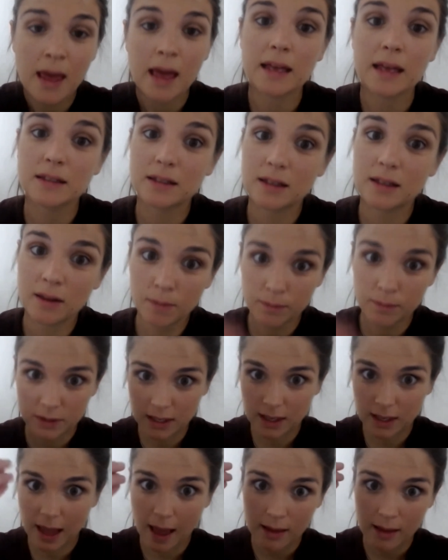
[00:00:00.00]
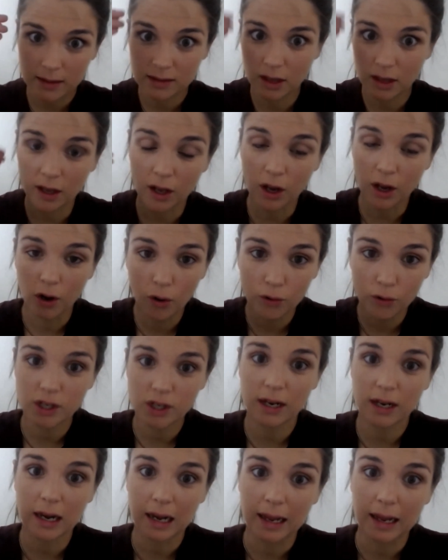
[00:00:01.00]
is to them to get
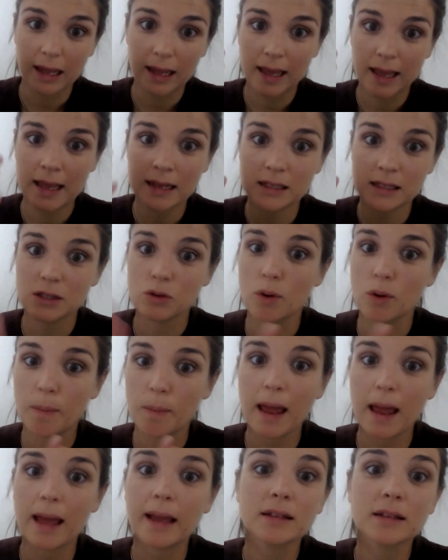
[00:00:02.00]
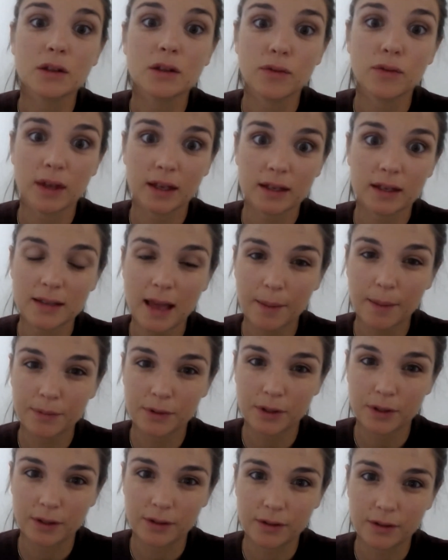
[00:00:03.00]
psychologically into a place of
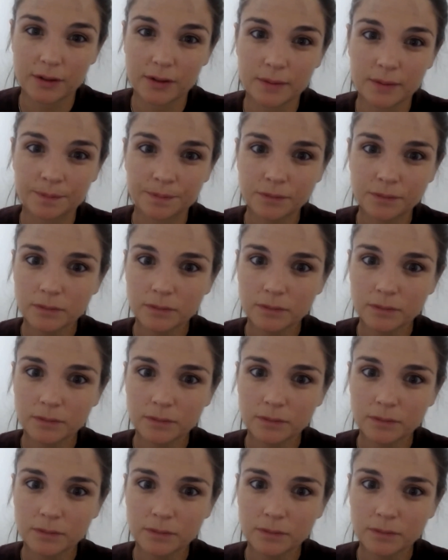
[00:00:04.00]
acceptance